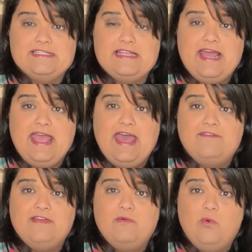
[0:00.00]
that I have
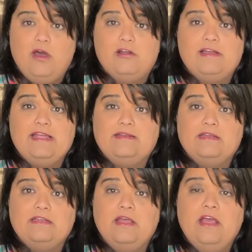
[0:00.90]
and water it
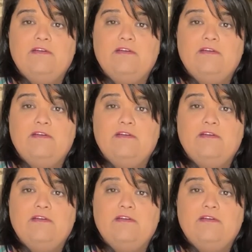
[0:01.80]
and